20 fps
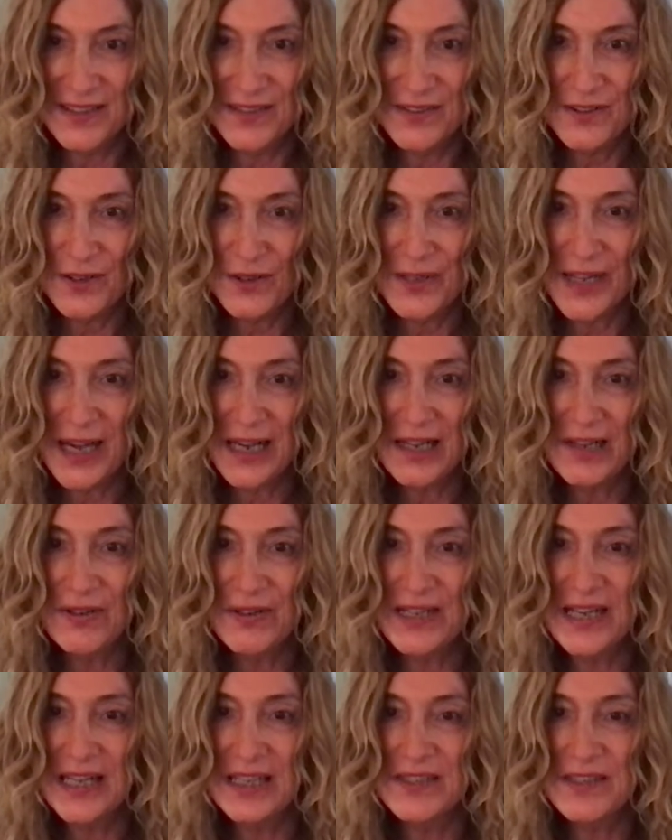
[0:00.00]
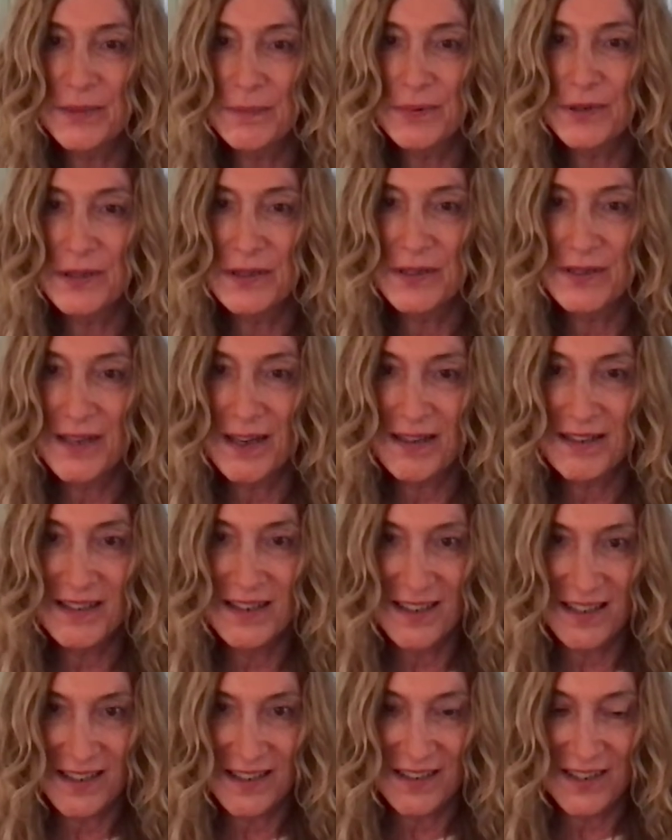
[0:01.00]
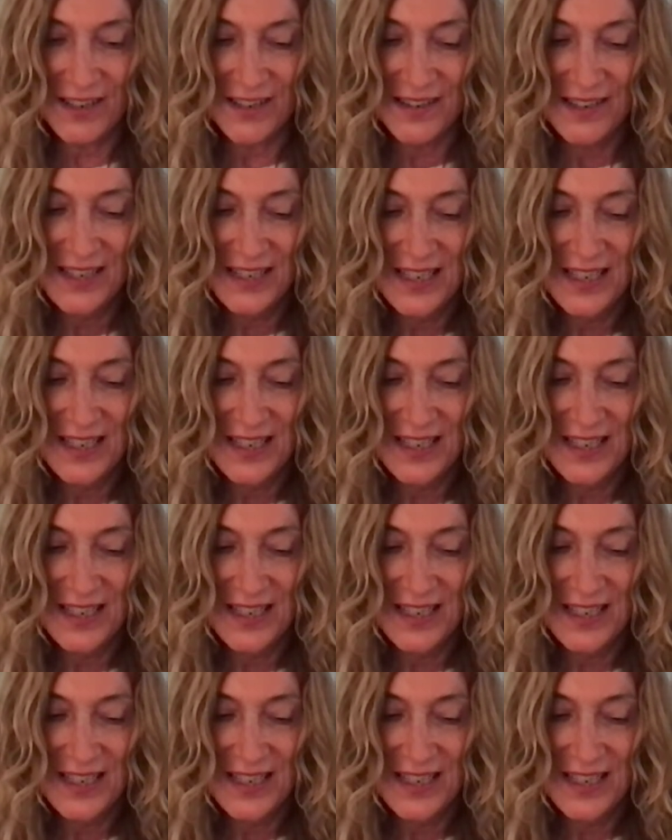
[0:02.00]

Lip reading: So that creates a pratyahara,